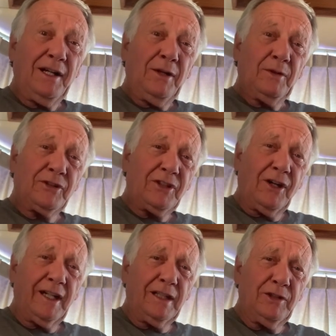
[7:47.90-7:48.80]
We're
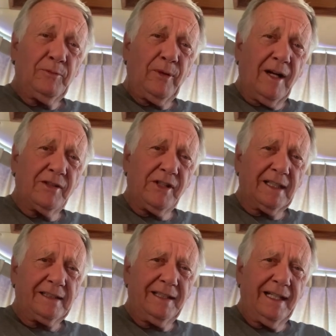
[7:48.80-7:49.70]
starting a new
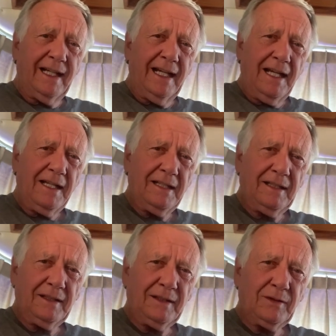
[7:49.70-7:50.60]
project today.
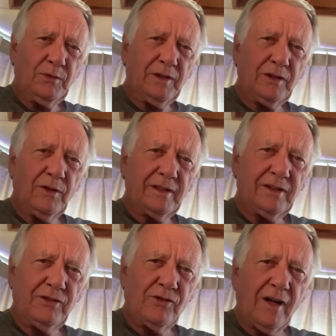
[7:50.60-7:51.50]
We're going
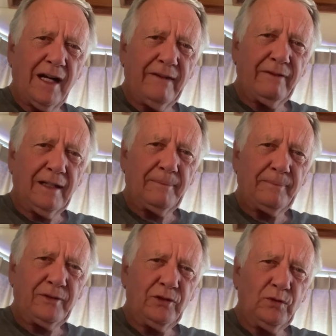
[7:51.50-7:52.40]
to drive
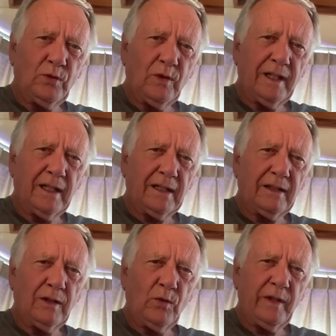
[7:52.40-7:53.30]
up to
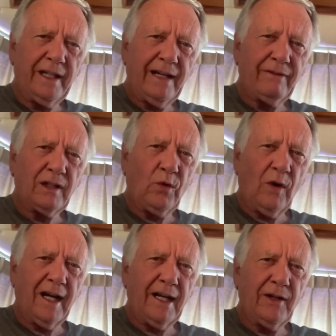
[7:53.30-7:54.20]
where we have
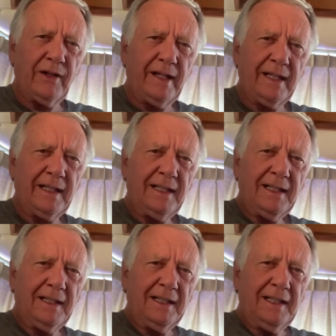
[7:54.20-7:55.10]
acquired
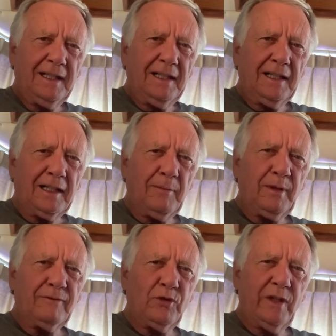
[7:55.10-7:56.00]
a
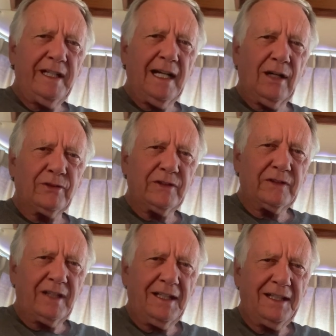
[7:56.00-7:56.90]
couple of
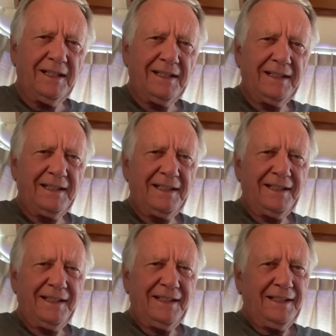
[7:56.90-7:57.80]
greenhouses.
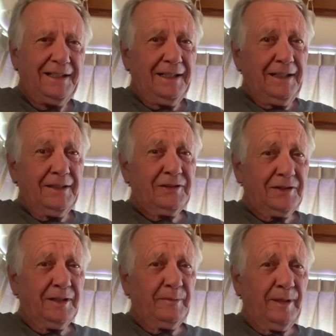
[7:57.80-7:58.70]
This is
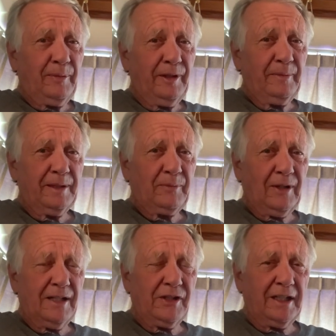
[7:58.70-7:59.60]
going to be a pretty big
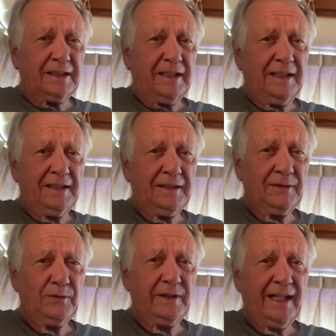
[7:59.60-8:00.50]
project.
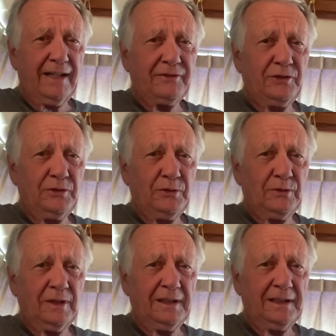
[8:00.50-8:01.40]
We have to